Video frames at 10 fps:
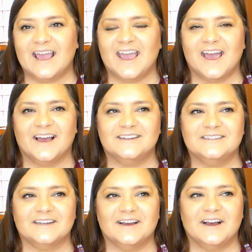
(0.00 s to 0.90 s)

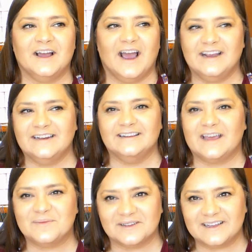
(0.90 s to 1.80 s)
and I didn't
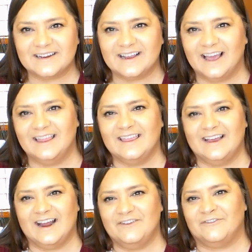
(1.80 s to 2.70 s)
label it, and then
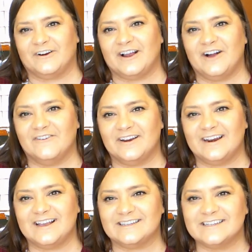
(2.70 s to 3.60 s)
I forgot what it
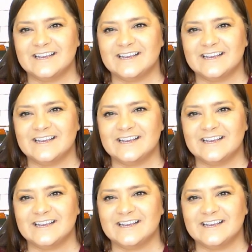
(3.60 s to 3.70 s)
is.